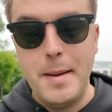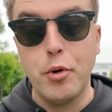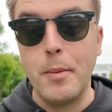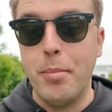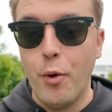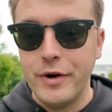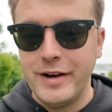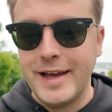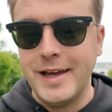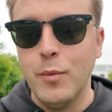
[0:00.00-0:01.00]
And more
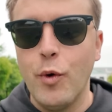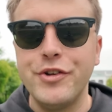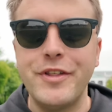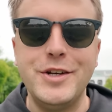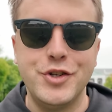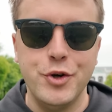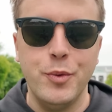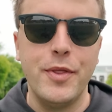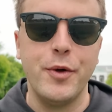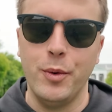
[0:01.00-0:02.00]
importantly, what do they
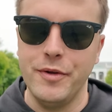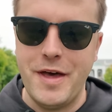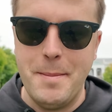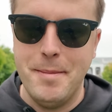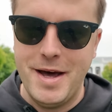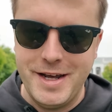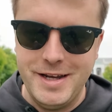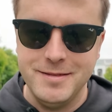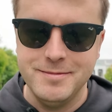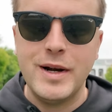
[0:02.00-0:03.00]
do with all of that
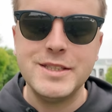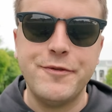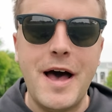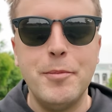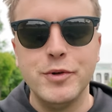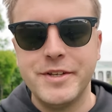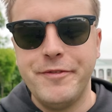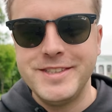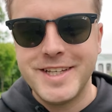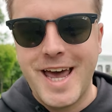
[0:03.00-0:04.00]
money? Well, it's far more
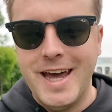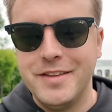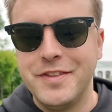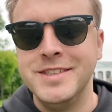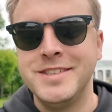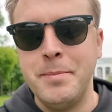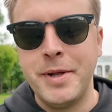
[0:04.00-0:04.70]
sophisticated than